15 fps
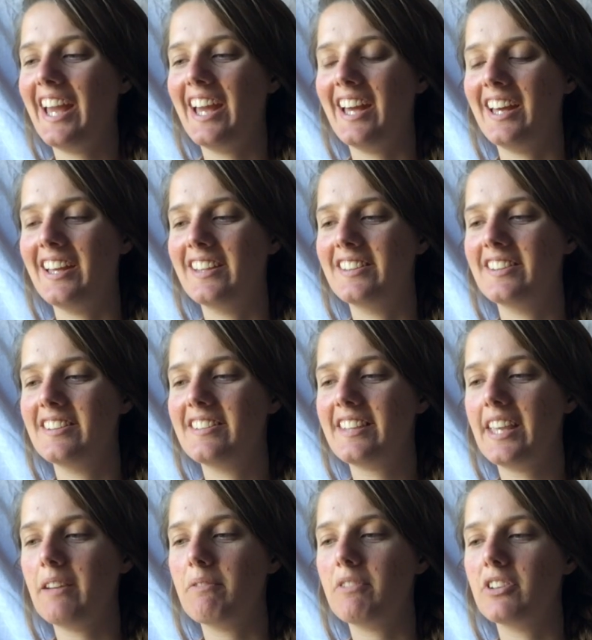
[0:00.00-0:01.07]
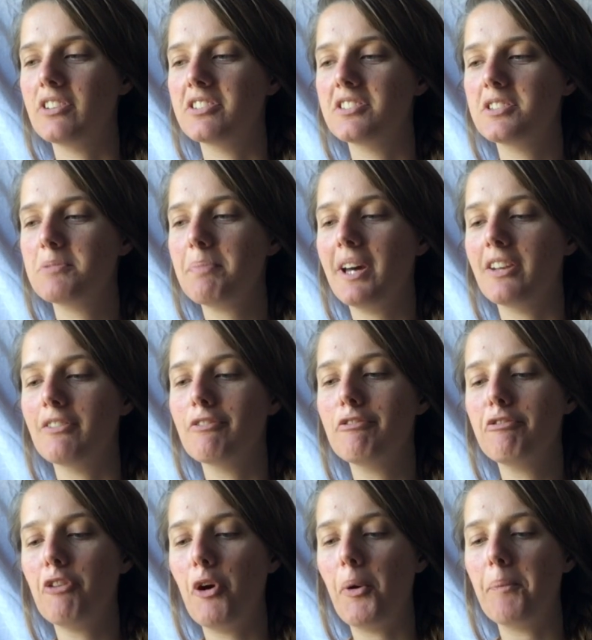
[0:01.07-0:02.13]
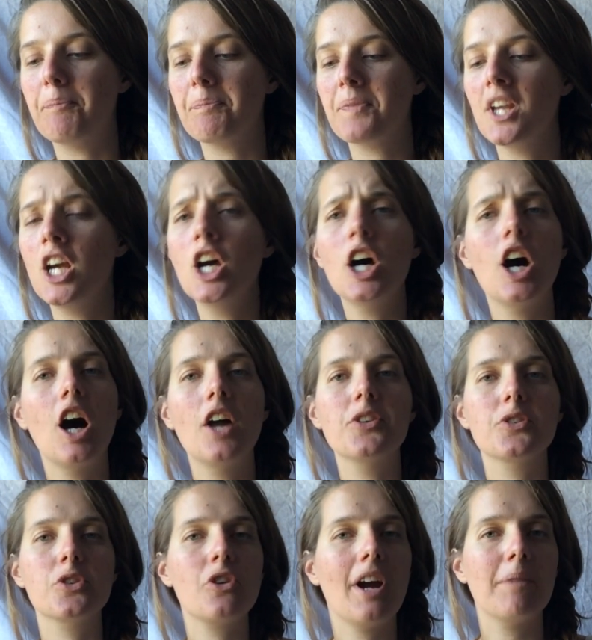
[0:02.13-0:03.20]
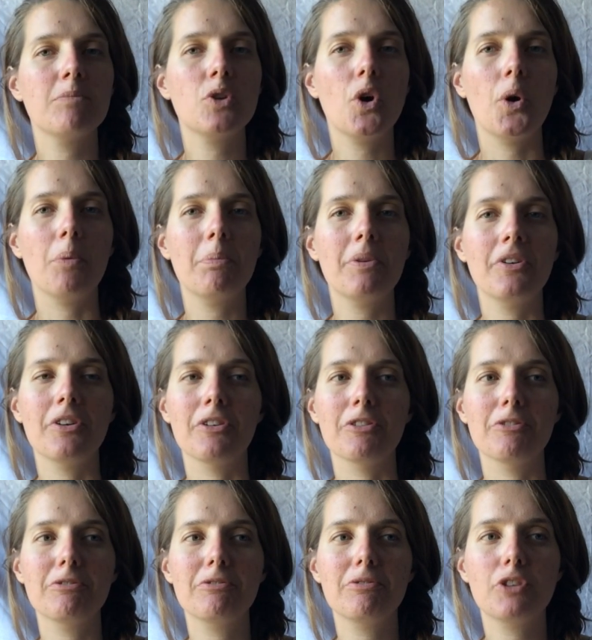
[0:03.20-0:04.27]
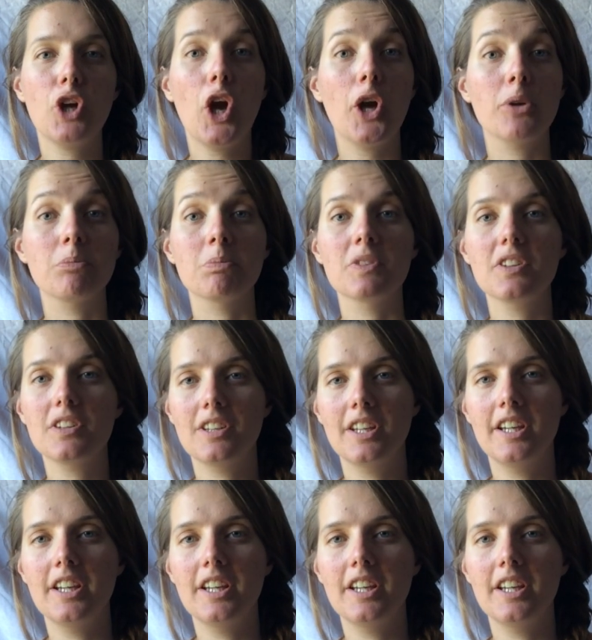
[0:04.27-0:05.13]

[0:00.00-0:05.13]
and it was spun from 100 gram top of combed